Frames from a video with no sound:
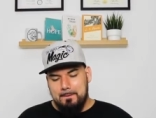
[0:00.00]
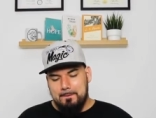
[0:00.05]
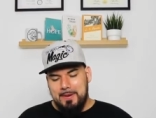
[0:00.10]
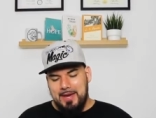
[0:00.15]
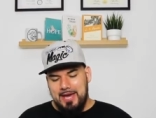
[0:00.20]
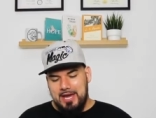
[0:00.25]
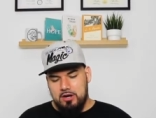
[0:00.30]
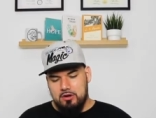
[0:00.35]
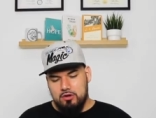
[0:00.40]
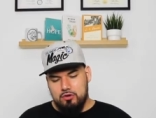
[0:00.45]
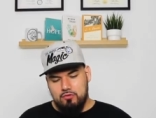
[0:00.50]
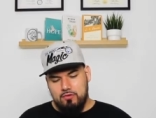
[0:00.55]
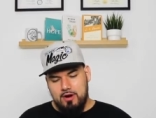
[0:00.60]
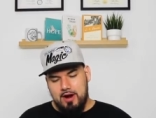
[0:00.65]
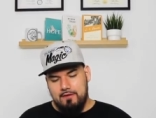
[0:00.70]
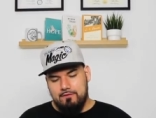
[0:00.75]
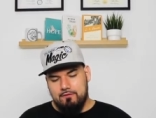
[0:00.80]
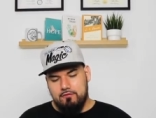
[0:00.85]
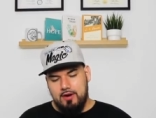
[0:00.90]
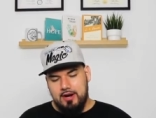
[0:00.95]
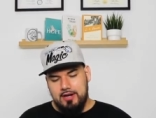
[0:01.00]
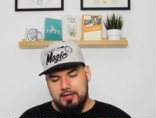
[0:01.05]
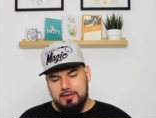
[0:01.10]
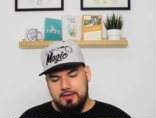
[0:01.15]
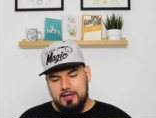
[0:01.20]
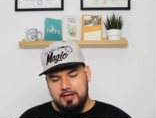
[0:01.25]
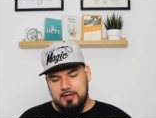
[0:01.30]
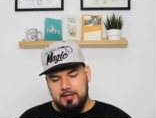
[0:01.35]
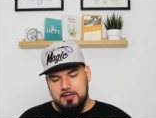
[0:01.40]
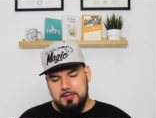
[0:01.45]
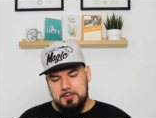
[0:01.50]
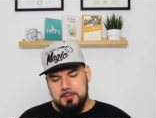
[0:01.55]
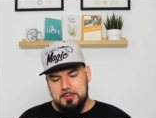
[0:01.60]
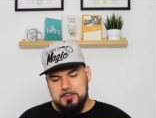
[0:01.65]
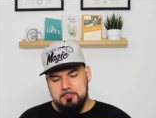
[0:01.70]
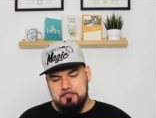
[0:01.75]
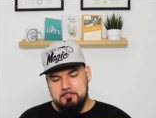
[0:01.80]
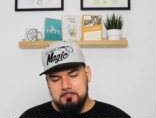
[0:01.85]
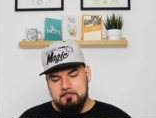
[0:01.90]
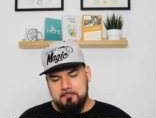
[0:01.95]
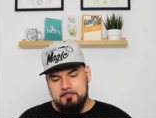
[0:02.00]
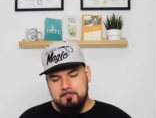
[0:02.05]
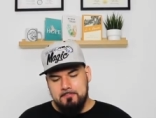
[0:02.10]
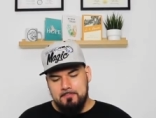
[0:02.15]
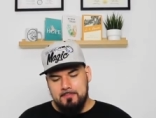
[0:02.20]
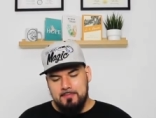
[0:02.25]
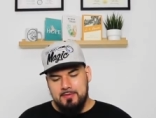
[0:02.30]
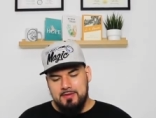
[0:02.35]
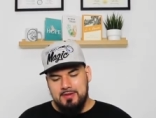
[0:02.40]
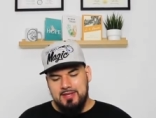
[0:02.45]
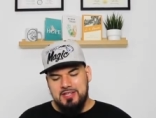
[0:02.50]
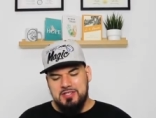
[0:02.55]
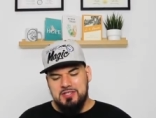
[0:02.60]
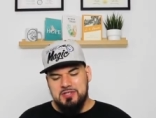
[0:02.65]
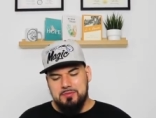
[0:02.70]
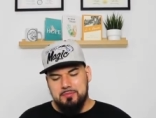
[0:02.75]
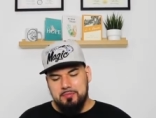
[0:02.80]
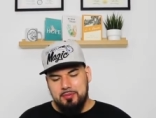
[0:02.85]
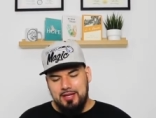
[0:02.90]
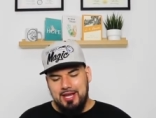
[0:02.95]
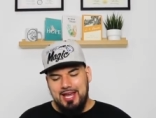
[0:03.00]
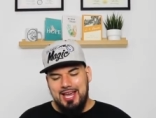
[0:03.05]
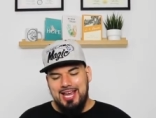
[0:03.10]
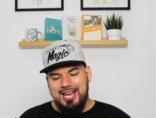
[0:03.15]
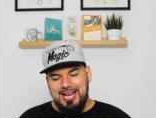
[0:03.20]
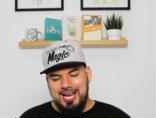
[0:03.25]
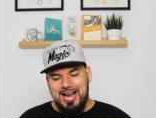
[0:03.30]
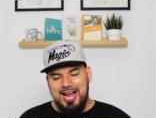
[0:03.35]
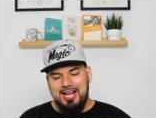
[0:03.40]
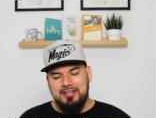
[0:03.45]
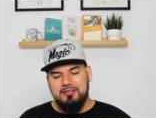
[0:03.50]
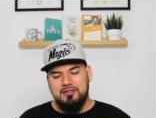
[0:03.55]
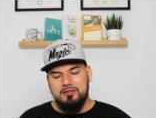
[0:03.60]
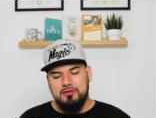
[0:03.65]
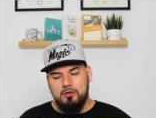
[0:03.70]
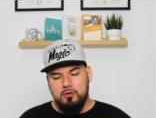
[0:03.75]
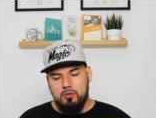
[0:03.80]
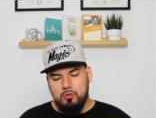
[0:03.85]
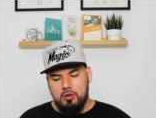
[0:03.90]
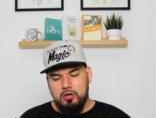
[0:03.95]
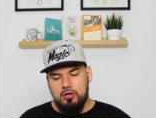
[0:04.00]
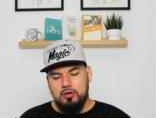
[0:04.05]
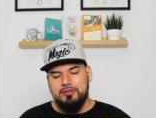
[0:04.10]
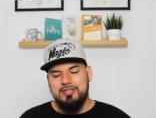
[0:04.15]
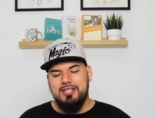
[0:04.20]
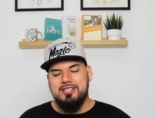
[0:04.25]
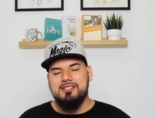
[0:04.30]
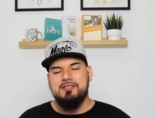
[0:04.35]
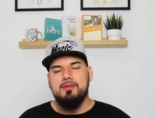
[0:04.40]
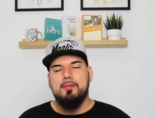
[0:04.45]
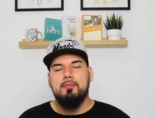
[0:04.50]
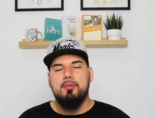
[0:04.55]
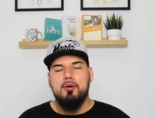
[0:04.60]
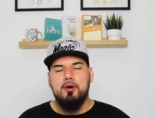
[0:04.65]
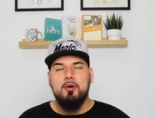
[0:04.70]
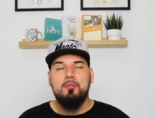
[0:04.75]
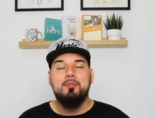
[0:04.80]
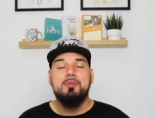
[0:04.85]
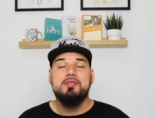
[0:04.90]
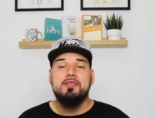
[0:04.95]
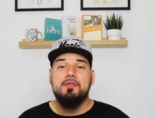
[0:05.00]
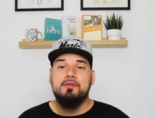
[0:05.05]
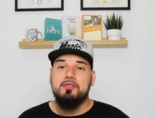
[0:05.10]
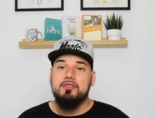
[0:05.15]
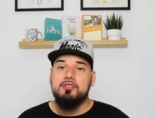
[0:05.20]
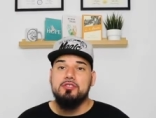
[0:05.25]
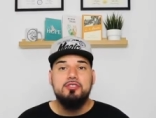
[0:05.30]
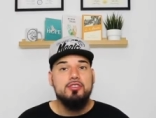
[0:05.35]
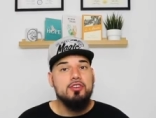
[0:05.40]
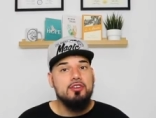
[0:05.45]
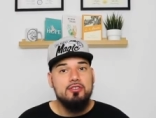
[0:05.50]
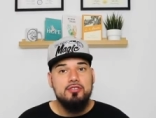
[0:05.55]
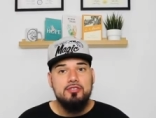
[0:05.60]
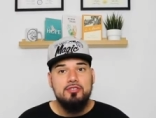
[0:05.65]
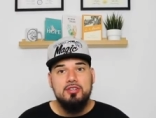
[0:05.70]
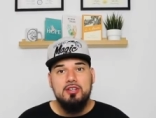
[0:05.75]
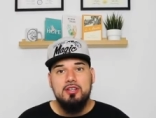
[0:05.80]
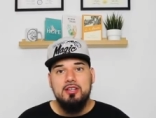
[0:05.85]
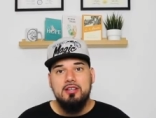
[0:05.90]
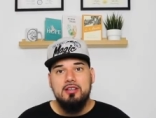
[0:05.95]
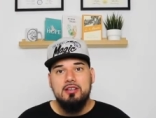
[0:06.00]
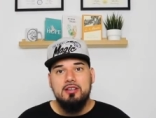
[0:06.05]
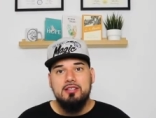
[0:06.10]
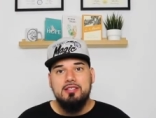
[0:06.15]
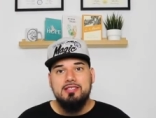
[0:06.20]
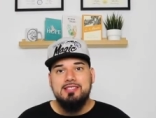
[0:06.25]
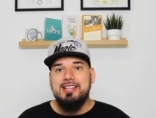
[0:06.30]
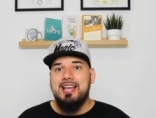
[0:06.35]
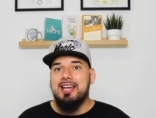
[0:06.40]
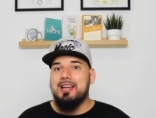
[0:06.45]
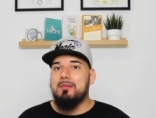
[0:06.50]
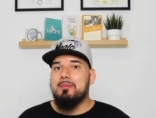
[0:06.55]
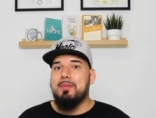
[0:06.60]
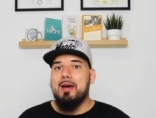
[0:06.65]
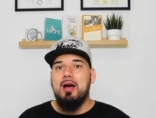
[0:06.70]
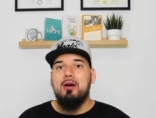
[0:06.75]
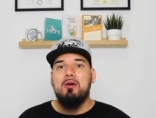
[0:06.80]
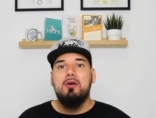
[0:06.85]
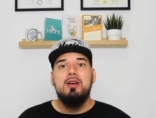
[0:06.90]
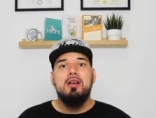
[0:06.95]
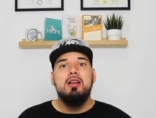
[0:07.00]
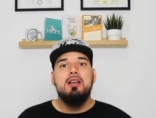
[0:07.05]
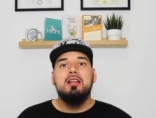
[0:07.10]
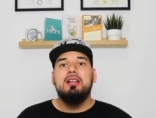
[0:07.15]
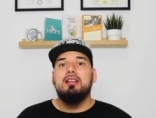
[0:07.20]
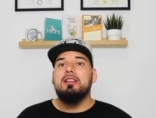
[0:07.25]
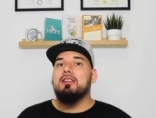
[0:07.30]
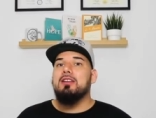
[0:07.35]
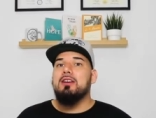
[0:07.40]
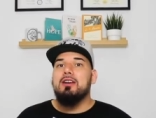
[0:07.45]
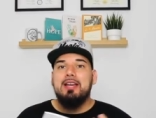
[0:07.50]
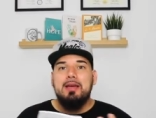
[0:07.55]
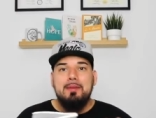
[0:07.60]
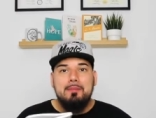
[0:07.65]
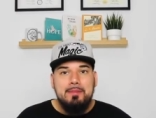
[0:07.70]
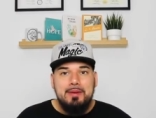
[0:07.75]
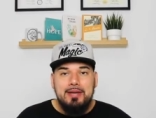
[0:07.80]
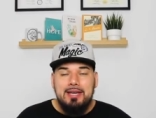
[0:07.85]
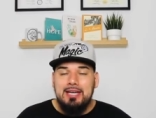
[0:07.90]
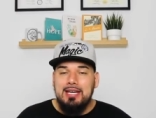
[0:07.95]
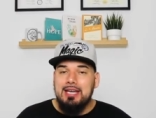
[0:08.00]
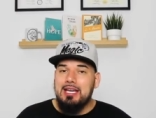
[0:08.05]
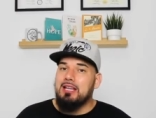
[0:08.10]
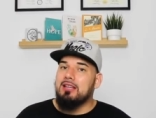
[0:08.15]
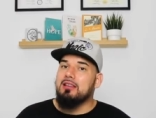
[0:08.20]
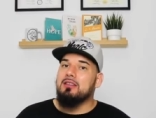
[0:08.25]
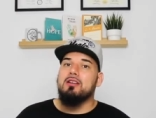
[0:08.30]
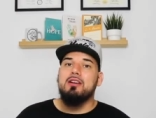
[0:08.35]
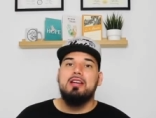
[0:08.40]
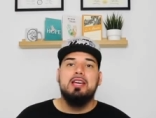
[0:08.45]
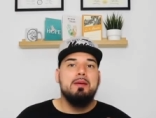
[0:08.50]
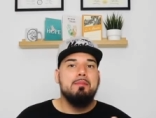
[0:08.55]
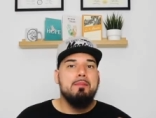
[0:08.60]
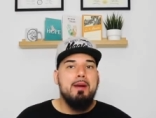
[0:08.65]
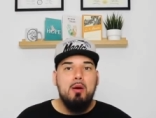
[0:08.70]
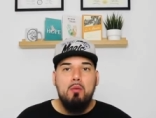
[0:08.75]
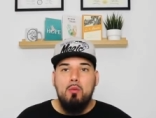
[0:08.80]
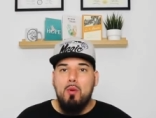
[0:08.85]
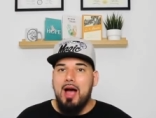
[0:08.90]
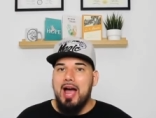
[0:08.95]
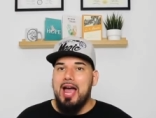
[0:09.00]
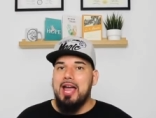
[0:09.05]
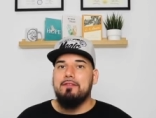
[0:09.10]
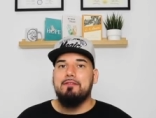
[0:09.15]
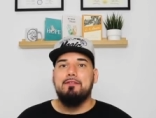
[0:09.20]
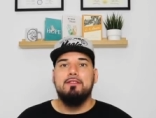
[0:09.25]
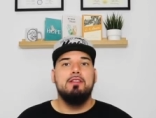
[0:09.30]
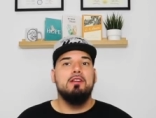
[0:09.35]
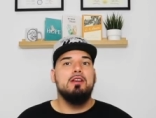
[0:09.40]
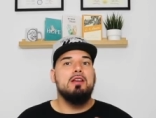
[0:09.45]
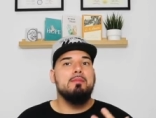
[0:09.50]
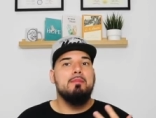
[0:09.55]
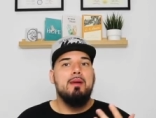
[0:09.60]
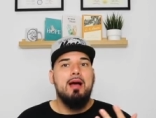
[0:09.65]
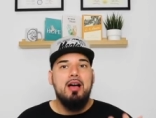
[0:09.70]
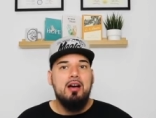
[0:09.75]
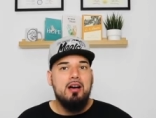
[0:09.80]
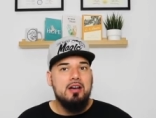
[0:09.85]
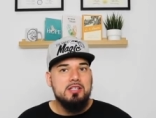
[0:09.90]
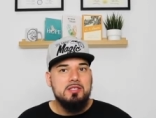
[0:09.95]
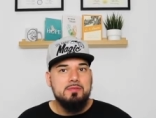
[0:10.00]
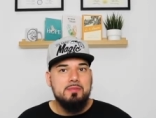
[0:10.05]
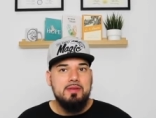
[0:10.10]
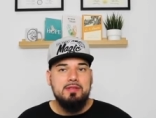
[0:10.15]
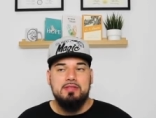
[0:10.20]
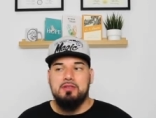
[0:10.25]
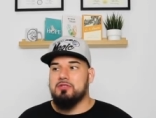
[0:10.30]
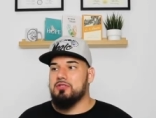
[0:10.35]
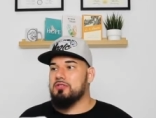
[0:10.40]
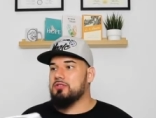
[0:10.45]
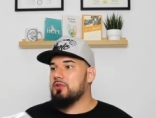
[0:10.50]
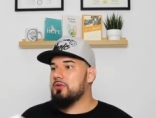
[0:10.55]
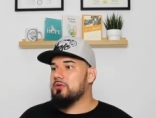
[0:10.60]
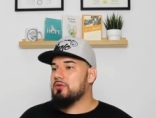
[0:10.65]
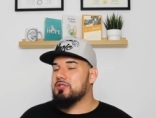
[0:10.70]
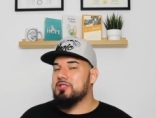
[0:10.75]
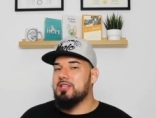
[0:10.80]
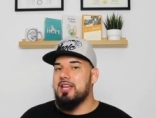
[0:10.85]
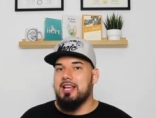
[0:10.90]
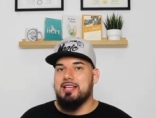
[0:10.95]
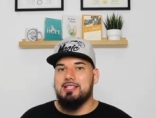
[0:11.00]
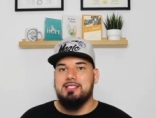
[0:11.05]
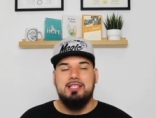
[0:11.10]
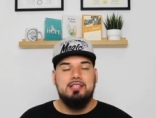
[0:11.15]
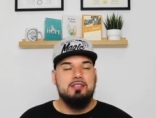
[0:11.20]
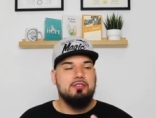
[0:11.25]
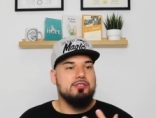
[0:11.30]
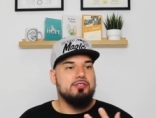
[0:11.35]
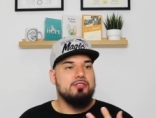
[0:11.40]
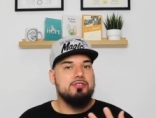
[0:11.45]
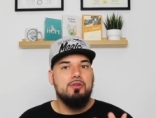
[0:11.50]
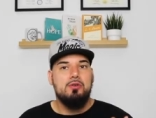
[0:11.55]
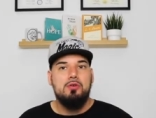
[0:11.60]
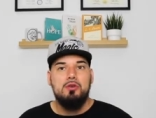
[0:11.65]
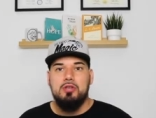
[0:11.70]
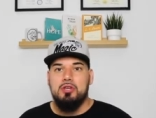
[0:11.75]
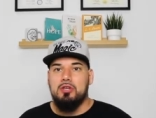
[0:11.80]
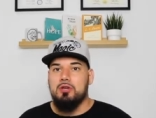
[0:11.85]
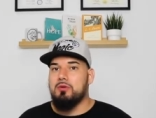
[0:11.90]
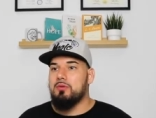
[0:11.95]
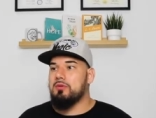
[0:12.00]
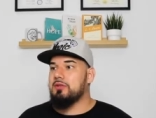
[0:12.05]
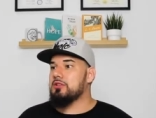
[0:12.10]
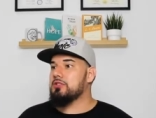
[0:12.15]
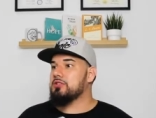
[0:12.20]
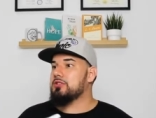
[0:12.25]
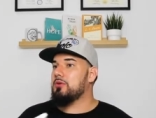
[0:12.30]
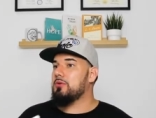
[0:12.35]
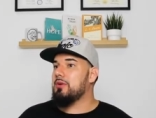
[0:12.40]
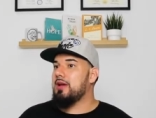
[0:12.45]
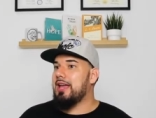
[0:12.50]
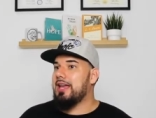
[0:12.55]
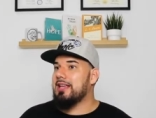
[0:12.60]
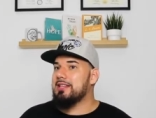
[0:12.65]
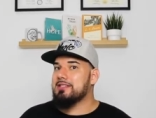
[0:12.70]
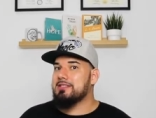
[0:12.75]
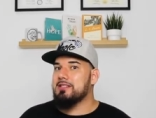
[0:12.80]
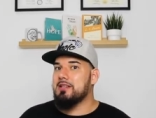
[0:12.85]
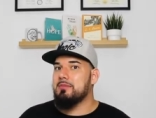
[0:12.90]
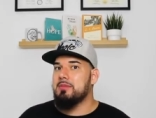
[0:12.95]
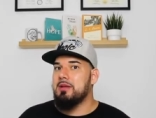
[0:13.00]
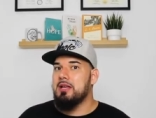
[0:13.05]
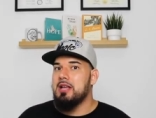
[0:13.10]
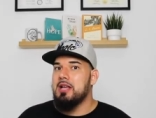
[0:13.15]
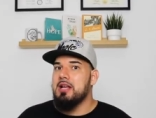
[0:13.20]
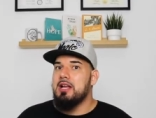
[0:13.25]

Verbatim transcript: paragraph right there. Displaying God to the world is the purpose of the church. It's not about look at me, look at my wife, look at my husband. They're so sexy, they're so cute, they're so handsome,